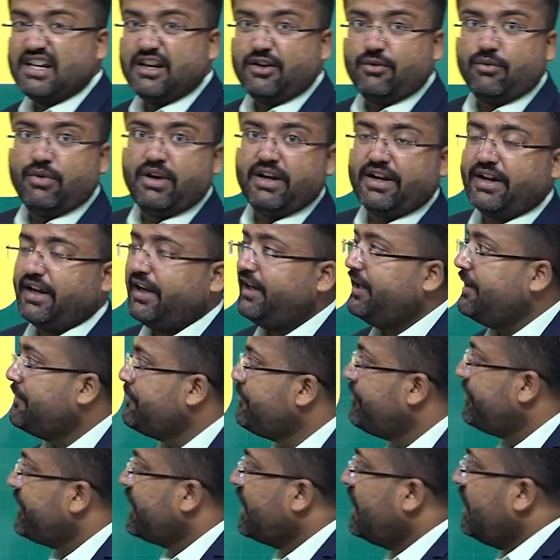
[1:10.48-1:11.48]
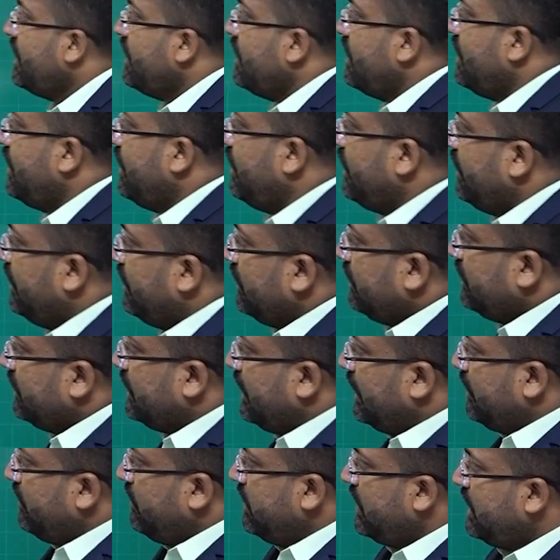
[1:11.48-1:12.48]
are required, right?
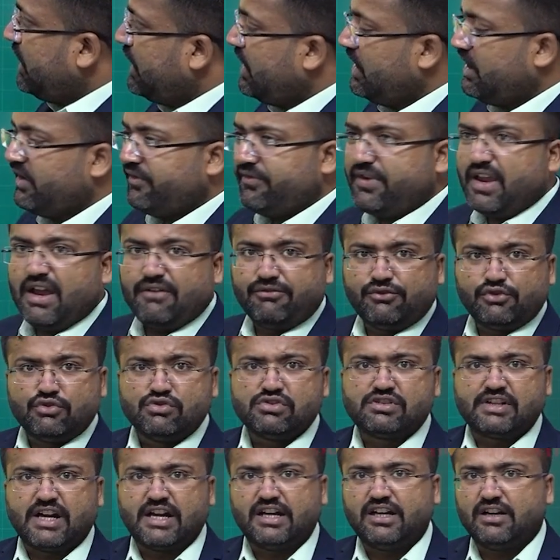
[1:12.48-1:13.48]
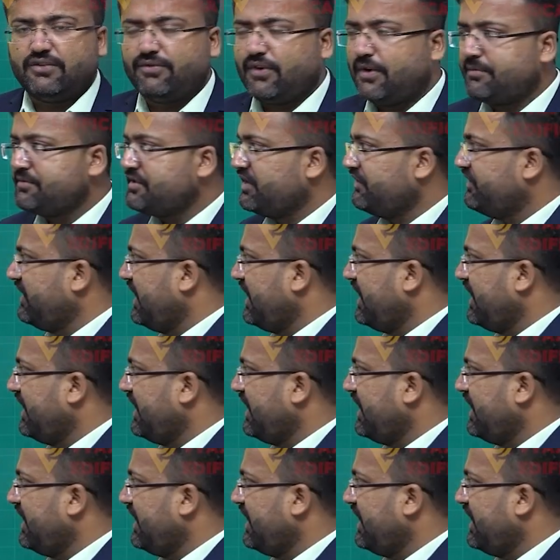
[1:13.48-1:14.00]
Now, we have two standard forms of